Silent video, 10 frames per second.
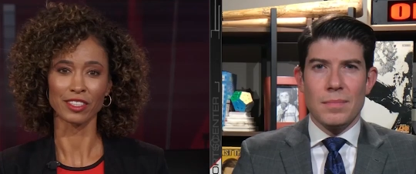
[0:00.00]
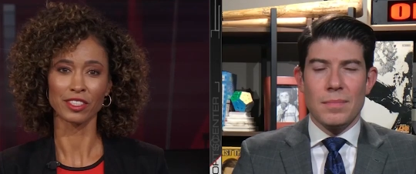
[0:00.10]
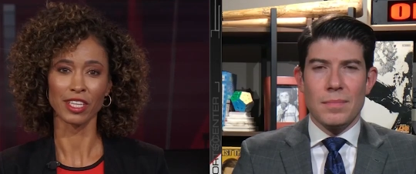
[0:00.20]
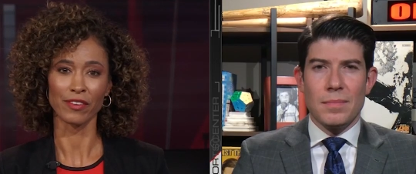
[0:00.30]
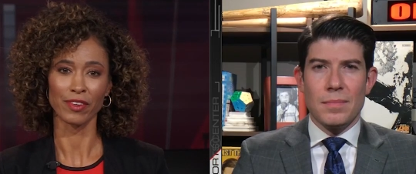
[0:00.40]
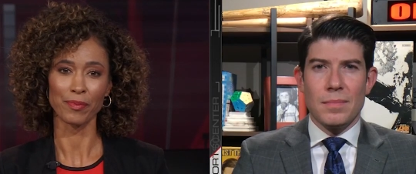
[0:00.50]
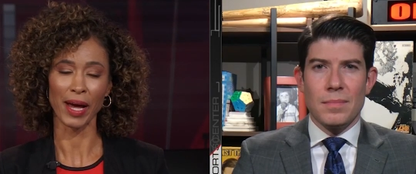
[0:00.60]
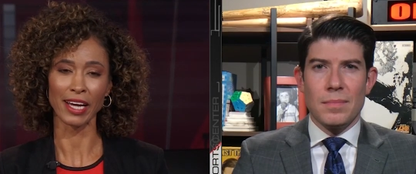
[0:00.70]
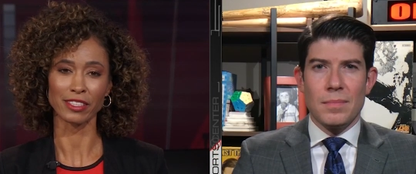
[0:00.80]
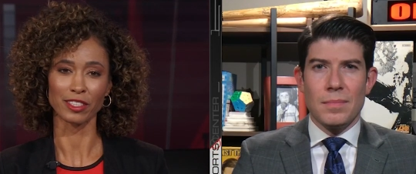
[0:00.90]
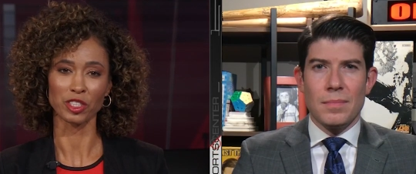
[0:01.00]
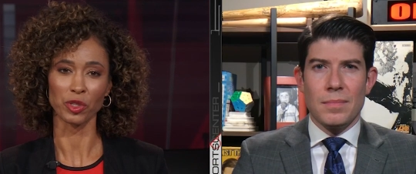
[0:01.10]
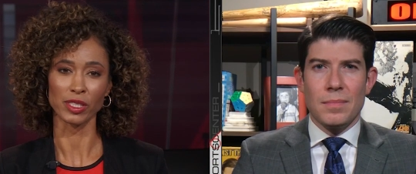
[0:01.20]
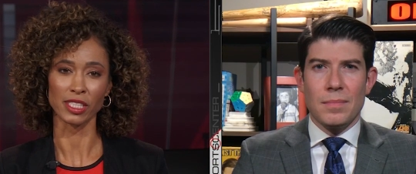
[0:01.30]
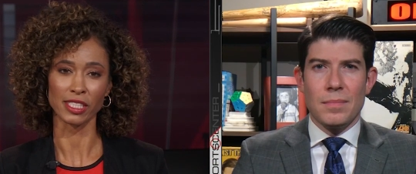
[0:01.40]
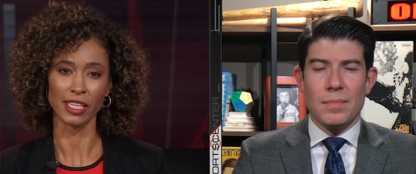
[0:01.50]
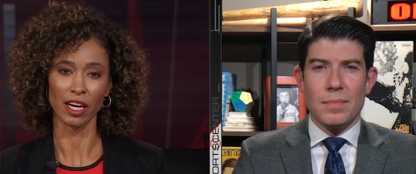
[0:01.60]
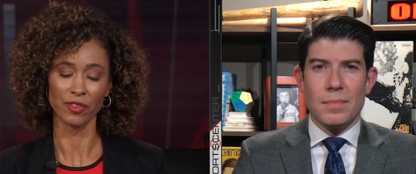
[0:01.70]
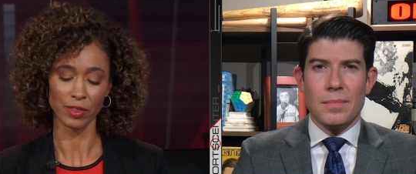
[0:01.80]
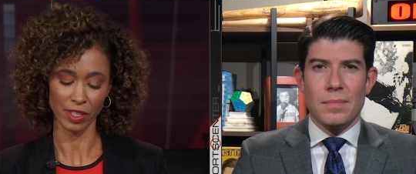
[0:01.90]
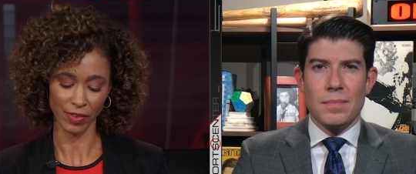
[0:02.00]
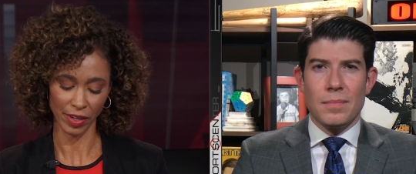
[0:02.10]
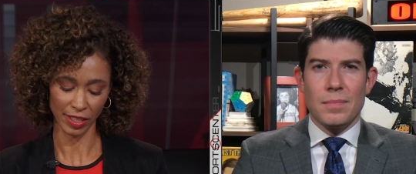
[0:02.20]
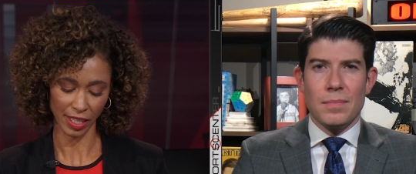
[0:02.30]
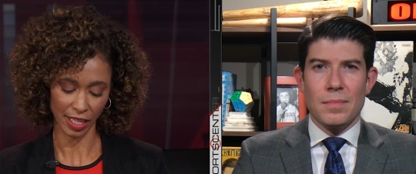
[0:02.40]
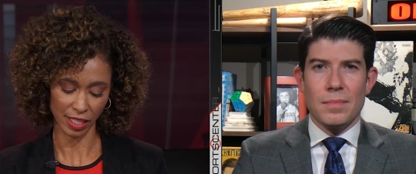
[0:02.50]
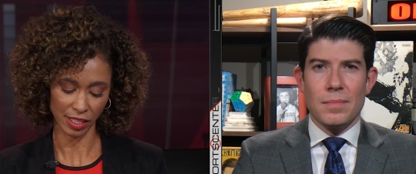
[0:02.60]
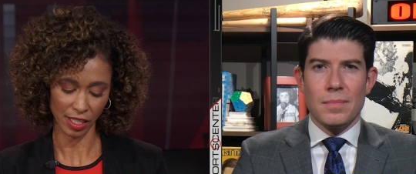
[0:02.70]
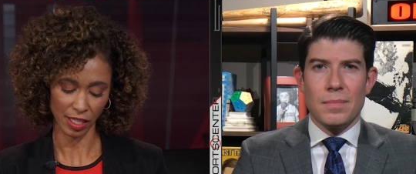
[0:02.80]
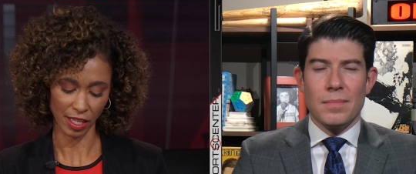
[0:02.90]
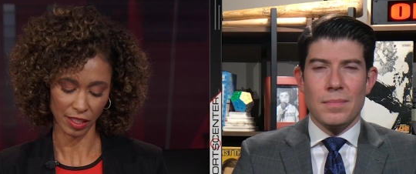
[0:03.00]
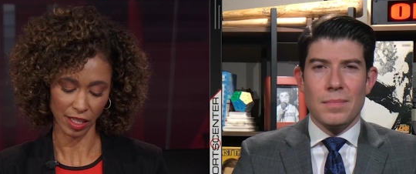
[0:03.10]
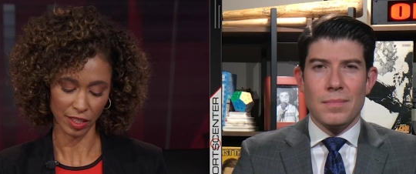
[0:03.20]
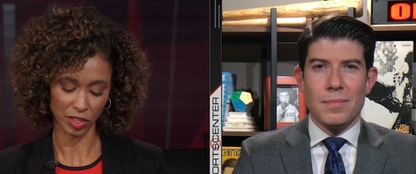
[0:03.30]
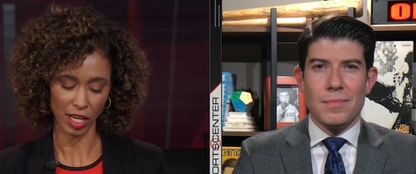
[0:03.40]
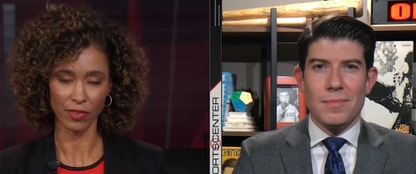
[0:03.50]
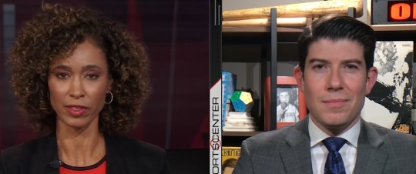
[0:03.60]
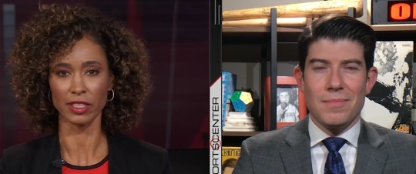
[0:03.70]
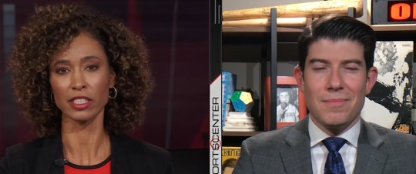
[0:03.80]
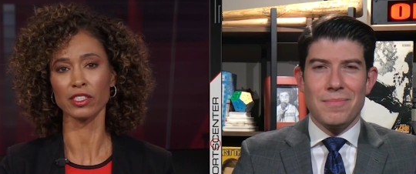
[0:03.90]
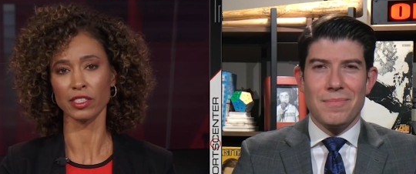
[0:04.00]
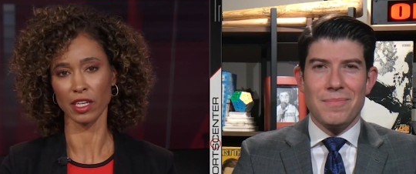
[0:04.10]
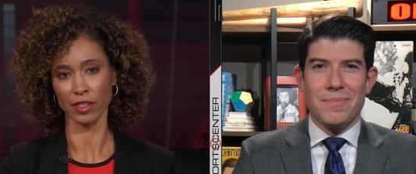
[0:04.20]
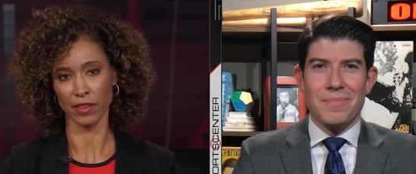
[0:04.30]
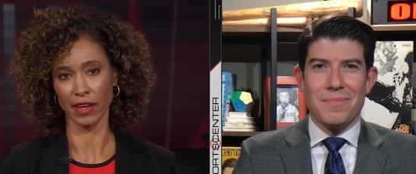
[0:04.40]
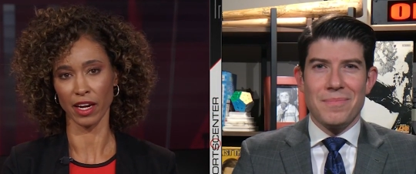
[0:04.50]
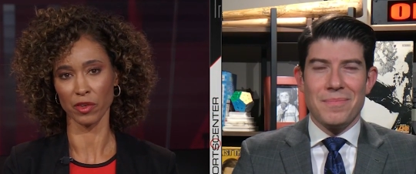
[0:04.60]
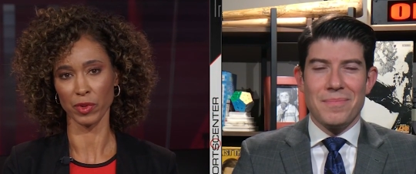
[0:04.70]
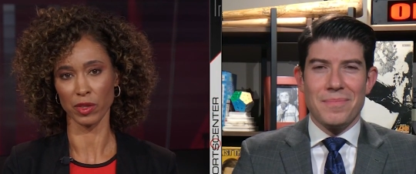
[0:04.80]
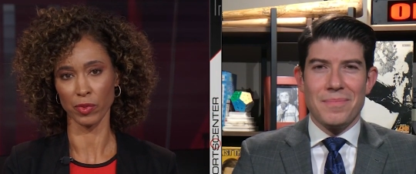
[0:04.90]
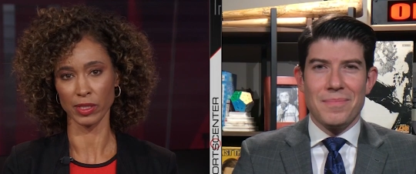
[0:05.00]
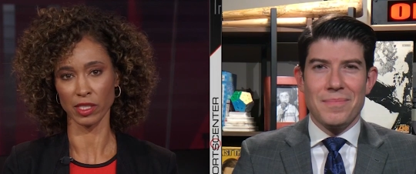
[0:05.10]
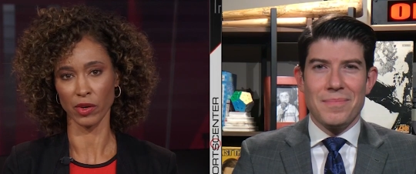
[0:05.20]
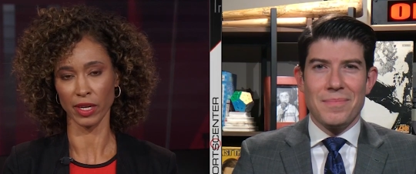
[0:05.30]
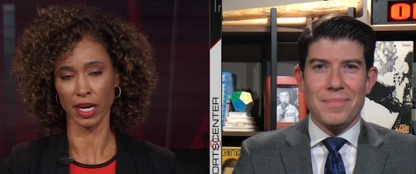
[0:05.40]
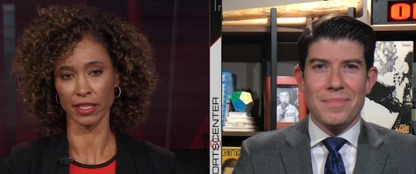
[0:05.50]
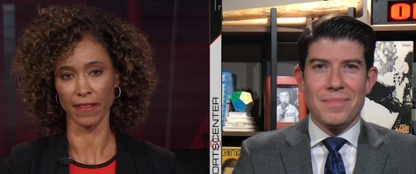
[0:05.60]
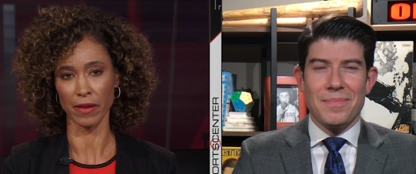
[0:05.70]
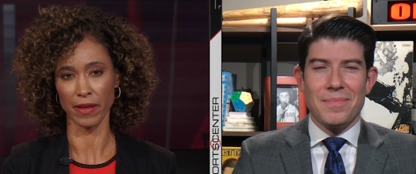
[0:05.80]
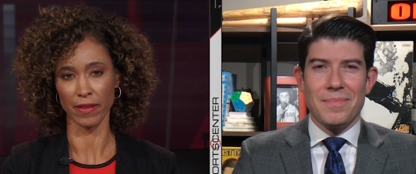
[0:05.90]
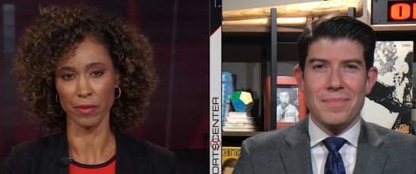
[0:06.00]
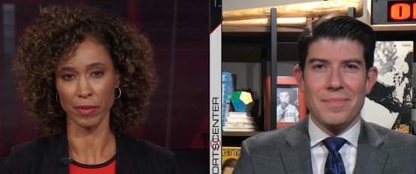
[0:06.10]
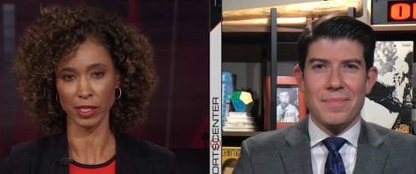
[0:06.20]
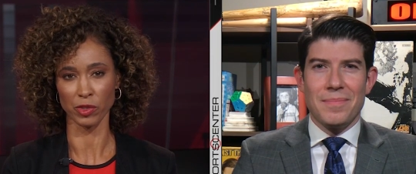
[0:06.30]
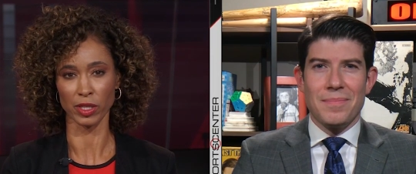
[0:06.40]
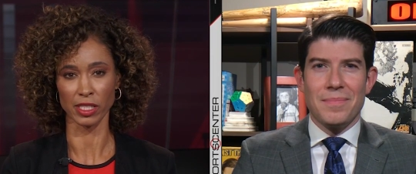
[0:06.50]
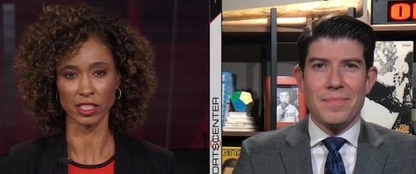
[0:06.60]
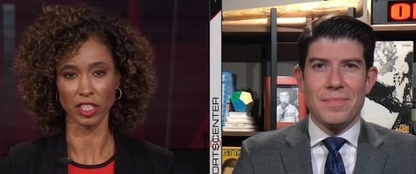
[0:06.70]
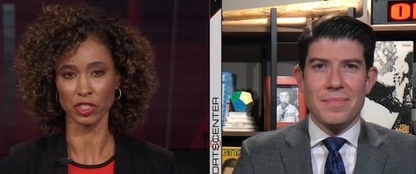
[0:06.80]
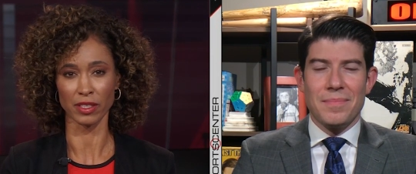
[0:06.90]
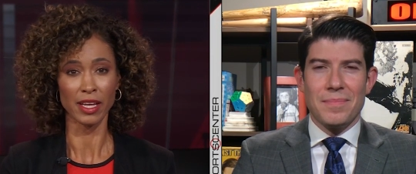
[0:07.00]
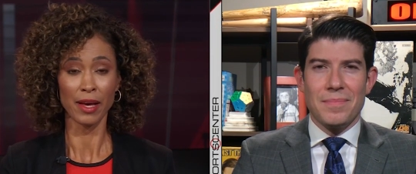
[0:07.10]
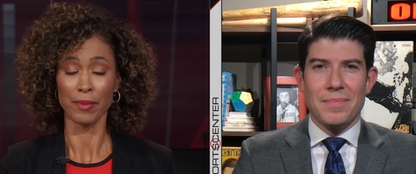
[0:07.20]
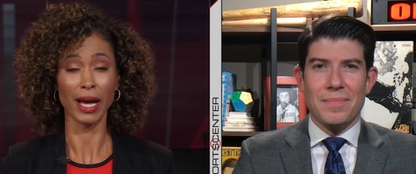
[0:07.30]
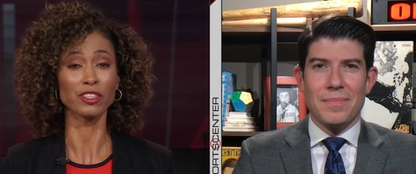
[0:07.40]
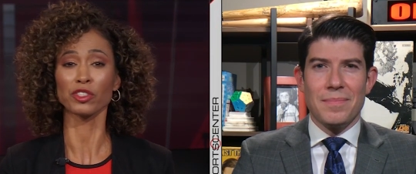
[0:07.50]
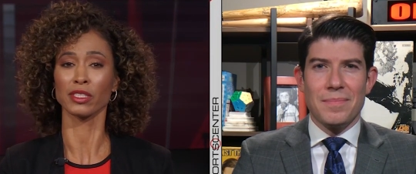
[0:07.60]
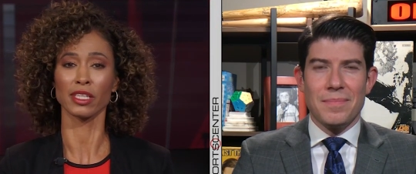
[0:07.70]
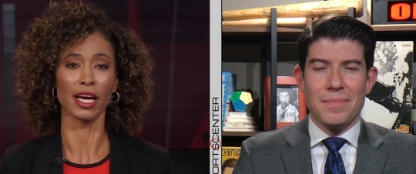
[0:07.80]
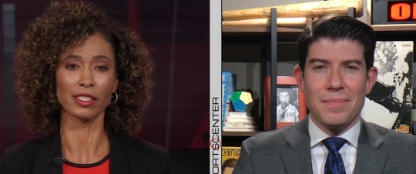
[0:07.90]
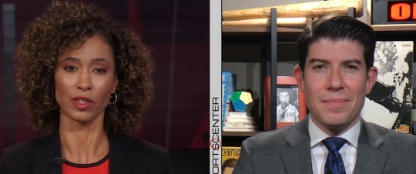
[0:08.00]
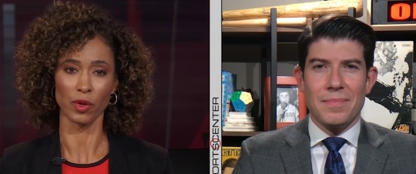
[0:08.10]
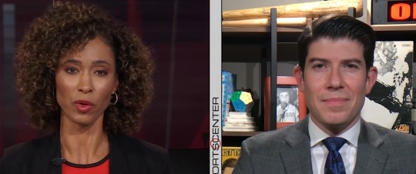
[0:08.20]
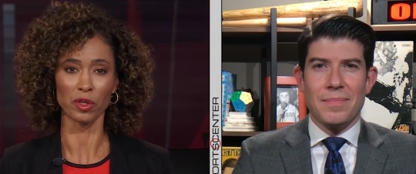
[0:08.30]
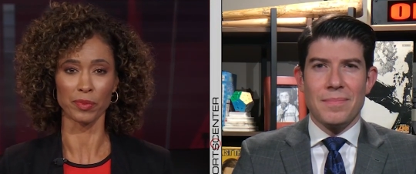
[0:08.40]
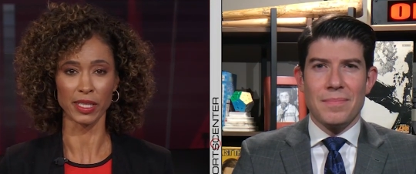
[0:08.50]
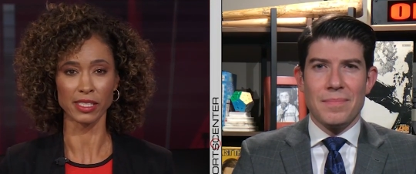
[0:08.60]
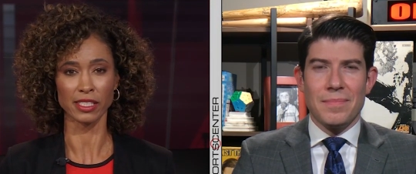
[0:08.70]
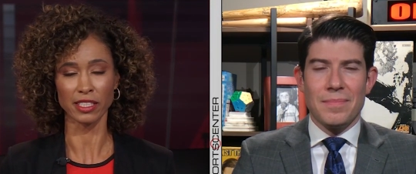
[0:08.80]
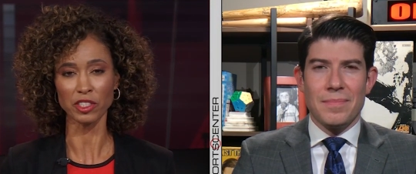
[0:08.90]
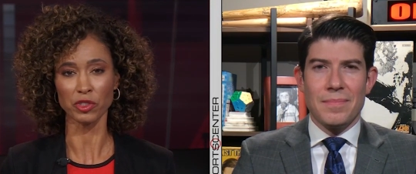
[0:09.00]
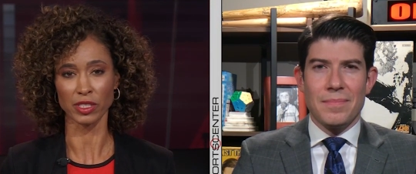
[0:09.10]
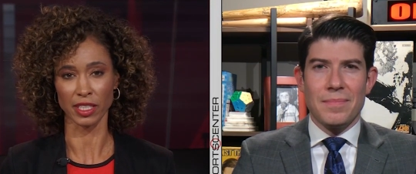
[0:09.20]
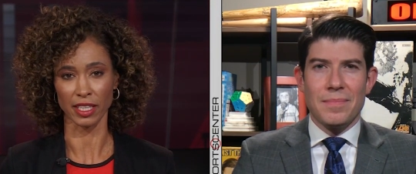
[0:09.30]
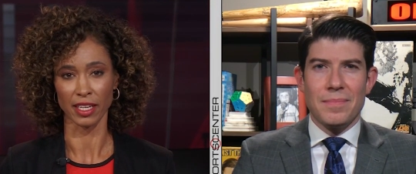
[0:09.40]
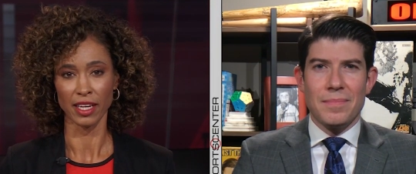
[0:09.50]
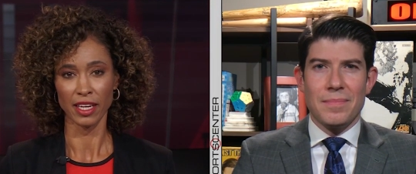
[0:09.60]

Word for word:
Speaker 1: Jeff Passan joins us now for the very latest. And, and, Jeff, let's start there with what's going on in the, in the Mets organization, actually as a whole, because it's interesting.